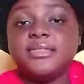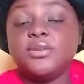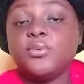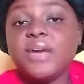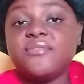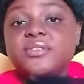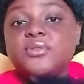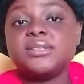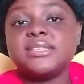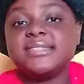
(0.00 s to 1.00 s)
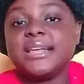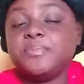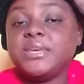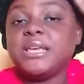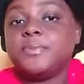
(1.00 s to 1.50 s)
you ever notice
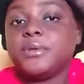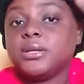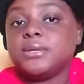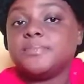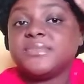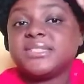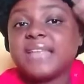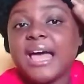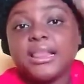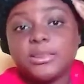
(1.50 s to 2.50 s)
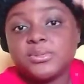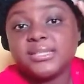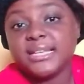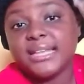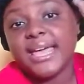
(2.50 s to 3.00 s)
that people start
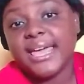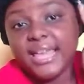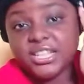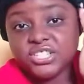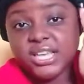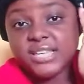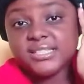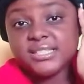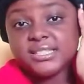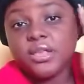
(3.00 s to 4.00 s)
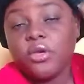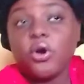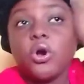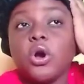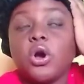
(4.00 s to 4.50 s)
losing their edges,
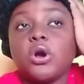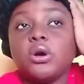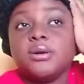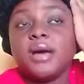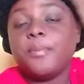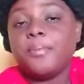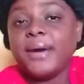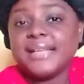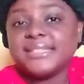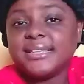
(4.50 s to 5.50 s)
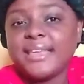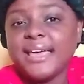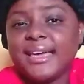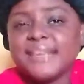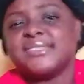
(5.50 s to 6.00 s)
or a part in their
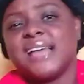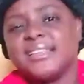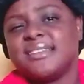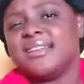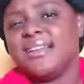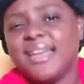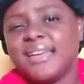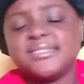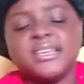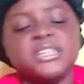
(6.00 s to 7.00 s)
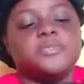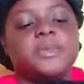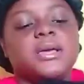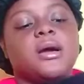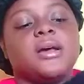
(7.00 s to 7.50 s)
hair start getting less? It's
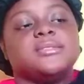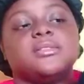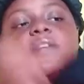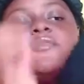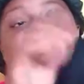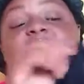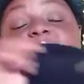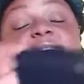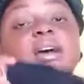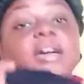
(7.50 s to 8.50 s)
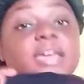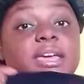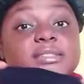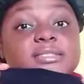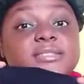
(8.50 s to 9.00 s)
because of these
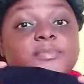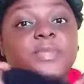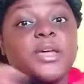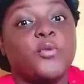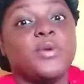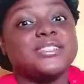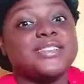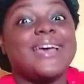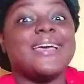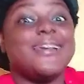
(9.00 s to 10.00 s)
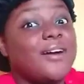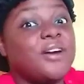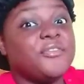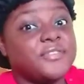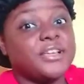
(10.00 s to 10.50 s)
stockings, which I
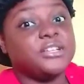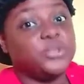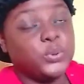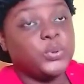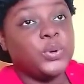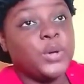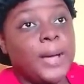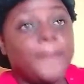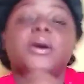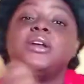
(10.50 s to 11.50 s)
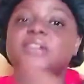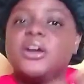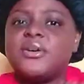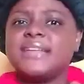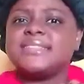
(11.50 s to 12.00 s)
often do. But
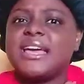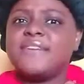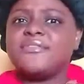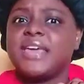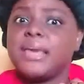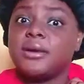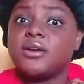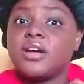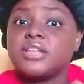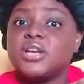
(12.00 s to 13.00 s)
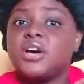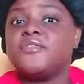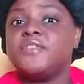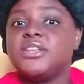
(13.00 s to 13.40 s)
now that I've came across her